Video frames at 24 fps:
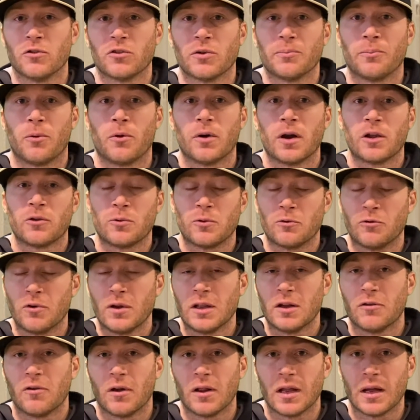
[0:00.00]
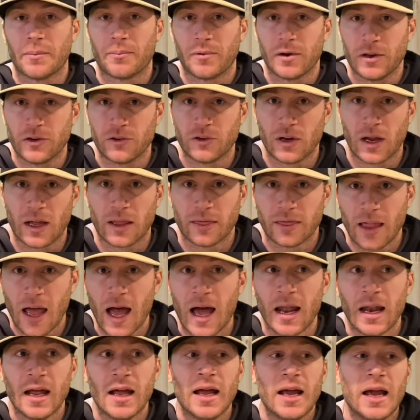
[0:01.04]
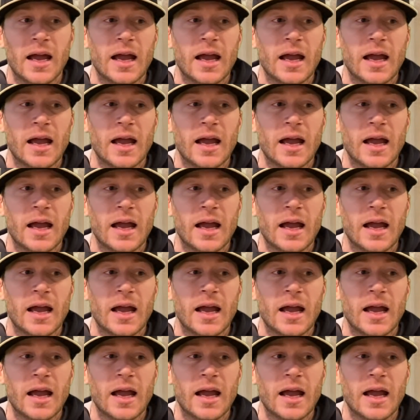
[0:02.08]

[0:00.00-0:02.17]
support us. We really, really appreciate that.